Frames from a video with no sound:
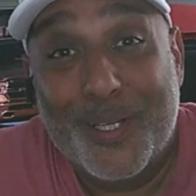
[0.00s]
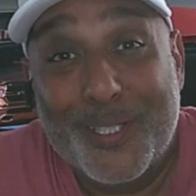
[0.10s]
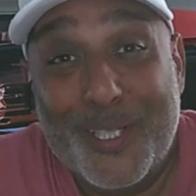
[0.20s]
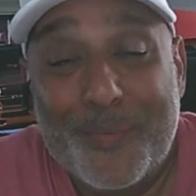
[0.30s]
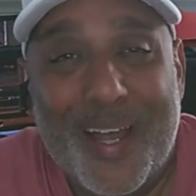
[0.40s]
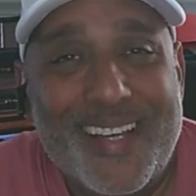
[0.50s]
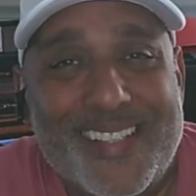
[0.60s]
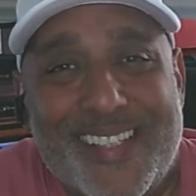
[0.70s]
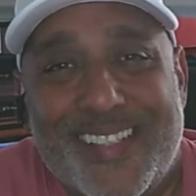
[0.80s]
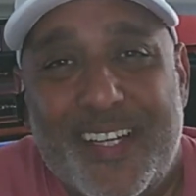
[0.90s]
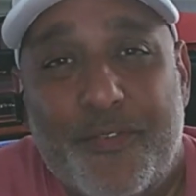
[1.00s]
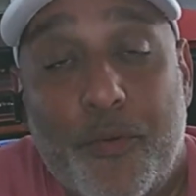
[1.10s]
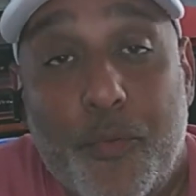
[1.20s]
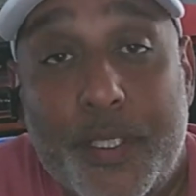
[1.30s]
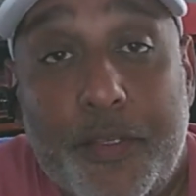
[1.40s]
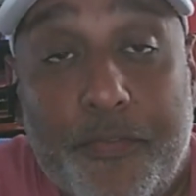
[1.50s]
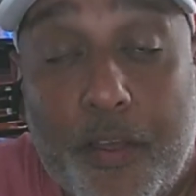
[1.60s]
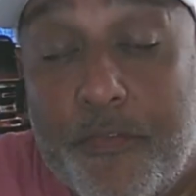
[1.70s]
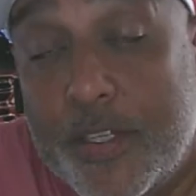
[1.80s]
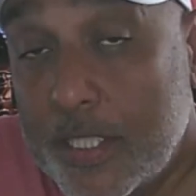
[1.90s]
What's up guys, this is Eddie from
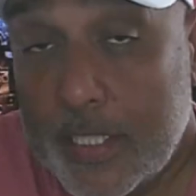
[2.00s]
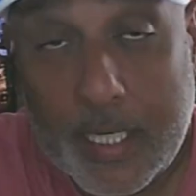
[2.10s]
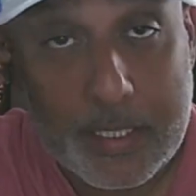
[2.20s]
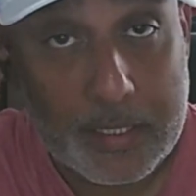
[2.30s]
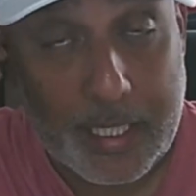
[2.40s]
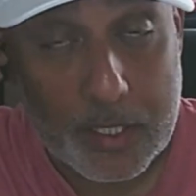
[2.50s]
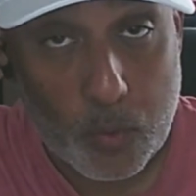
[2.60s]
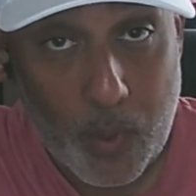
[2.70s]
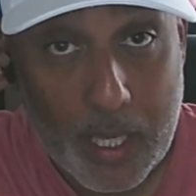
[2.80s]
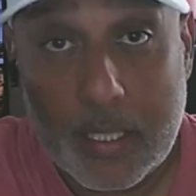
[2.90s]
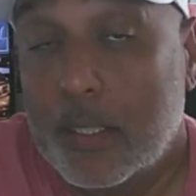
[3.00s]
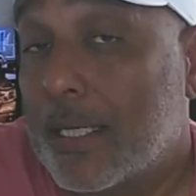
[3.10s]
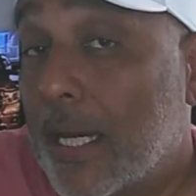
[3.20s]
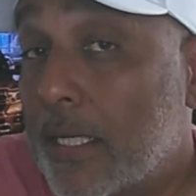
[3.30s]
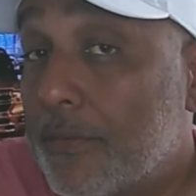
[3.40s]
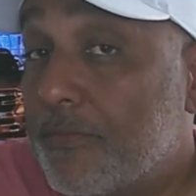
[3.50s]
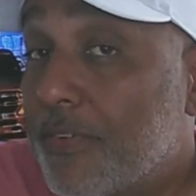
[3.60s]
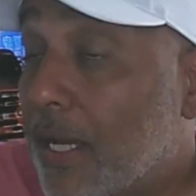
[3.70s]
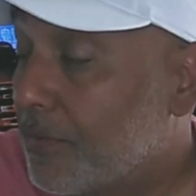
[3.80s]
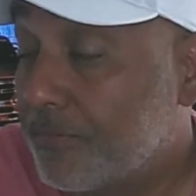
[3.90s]
Redefined Fishing Channel. So guess what? Got
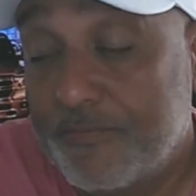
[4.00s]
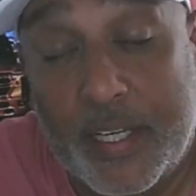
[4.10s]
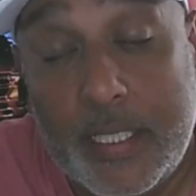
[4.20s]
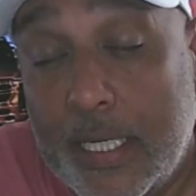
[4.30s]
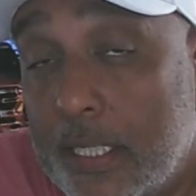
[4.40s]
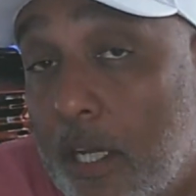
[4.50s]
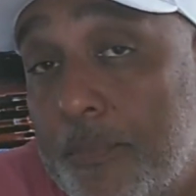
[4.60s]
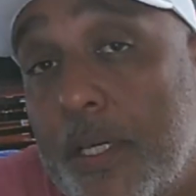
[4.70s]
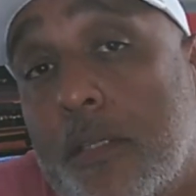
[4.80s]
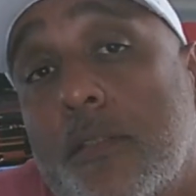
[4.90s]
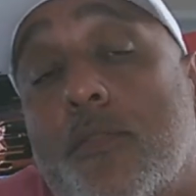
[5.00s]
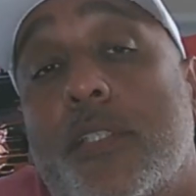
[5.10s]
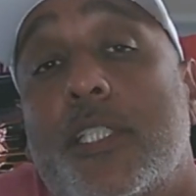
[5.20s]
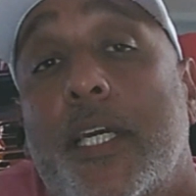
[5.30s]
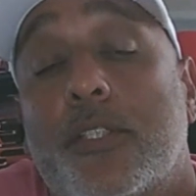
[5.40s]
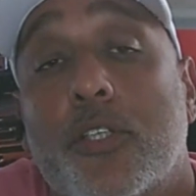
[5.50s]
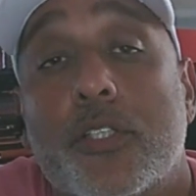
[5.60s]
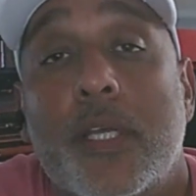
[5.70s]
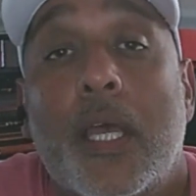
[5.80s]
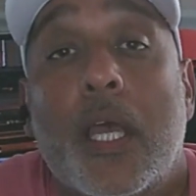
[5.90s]
finally got an update on those injectors.